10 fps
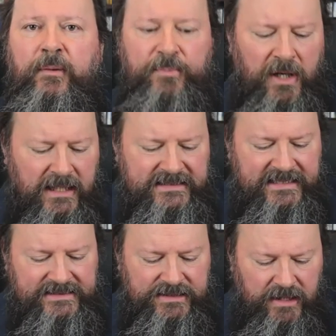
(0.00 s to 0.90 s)

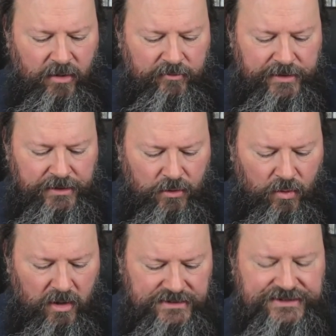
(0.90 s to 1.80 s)
process over the
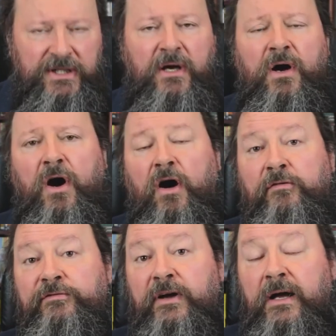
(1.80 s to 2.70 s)
course
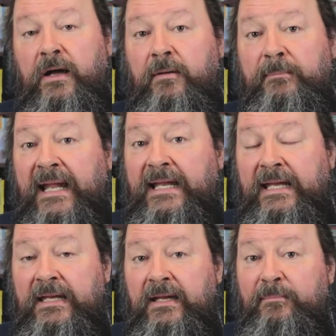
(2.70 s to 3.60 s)
of many,